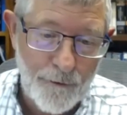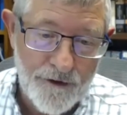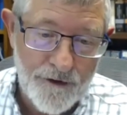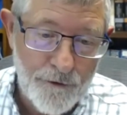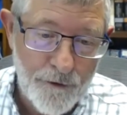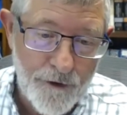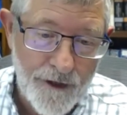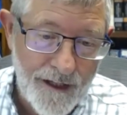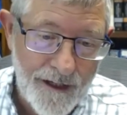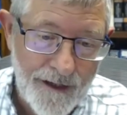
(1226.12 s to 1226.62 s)
I will
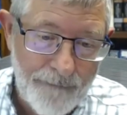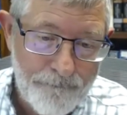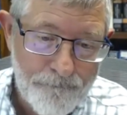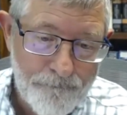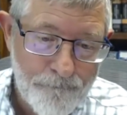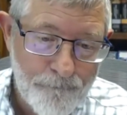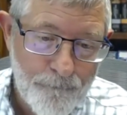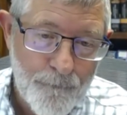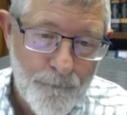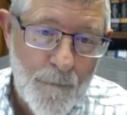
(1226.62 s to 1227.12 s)
do
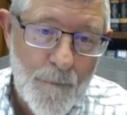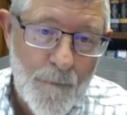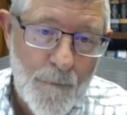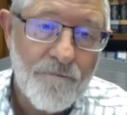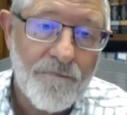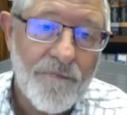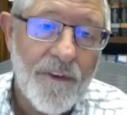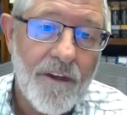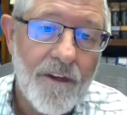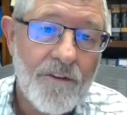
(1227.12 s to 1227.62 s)
again.
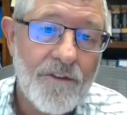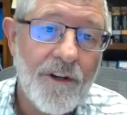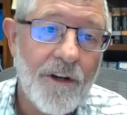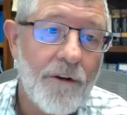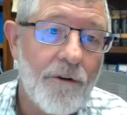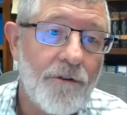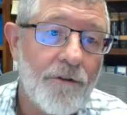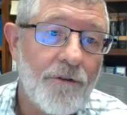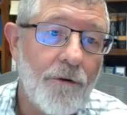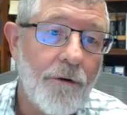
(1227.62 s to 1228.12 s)

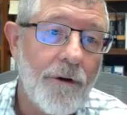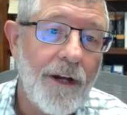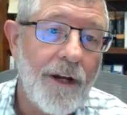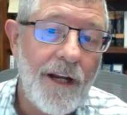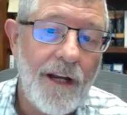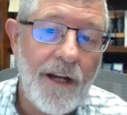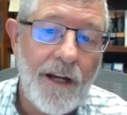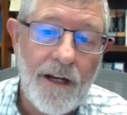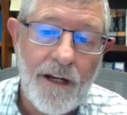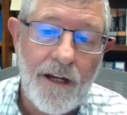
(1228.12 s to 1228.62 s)
Share
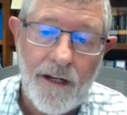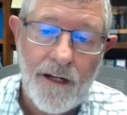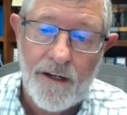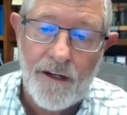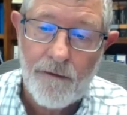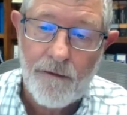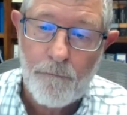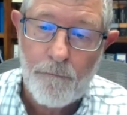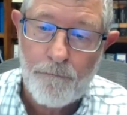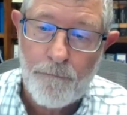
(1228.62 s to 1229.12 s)

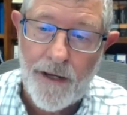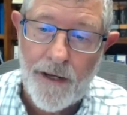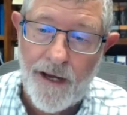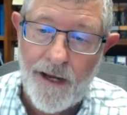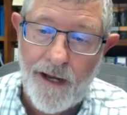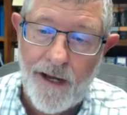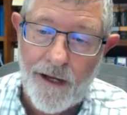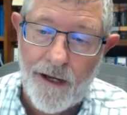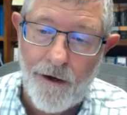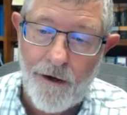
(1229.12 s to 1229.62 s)
screen,
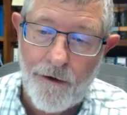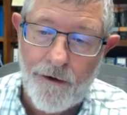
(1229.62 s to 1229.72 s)
bang.